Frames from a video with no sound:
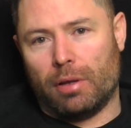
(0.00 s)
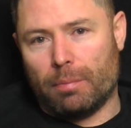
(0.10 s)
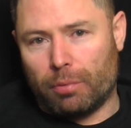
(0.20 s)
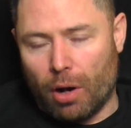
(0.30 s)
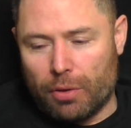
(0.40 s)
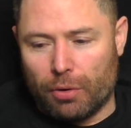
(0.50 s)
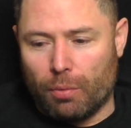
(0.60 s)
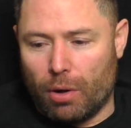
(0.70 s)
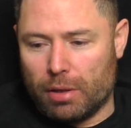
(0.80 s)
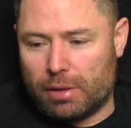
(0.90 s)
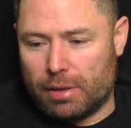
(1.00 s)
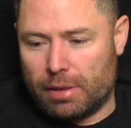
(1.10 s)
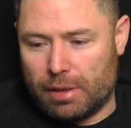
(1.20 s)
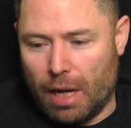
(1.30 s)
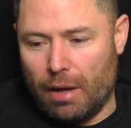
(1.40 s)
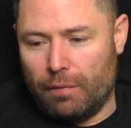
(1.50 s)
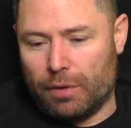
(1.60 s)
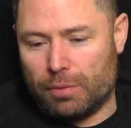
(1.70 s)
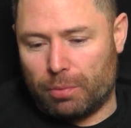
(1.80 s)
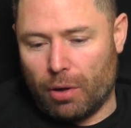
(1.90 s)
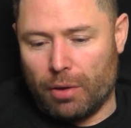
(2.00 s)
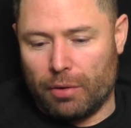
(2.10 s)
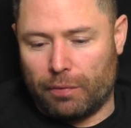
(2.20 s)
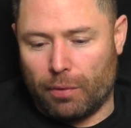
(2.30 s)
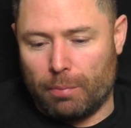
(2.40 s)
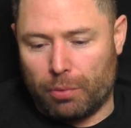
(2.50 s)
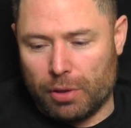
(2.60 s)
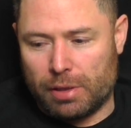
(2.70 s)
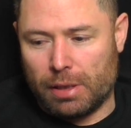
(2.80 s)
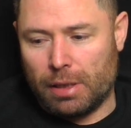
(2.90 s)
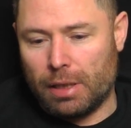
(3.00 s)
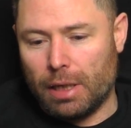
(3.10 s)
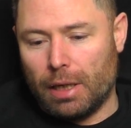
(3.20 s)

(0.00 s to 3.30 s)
The brother wants to save his brother from prison,